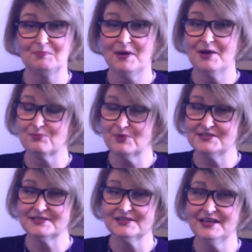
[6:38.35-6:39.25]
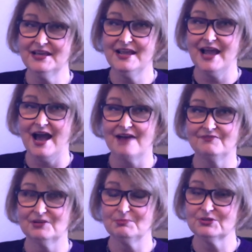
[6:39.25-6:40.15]
but recently I've
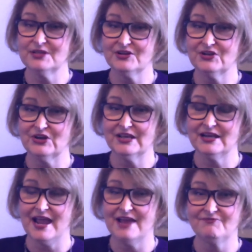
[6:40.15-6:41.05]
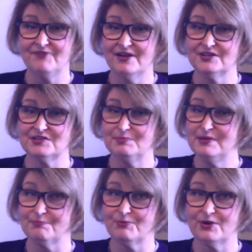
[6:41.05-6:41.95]
doubled down on it and found it to be
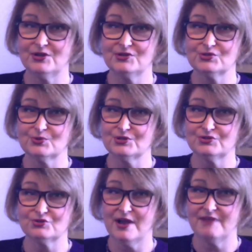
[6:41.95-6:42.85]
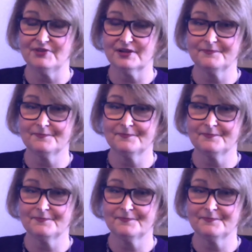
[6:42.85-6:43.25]
a pretty good source of traffic.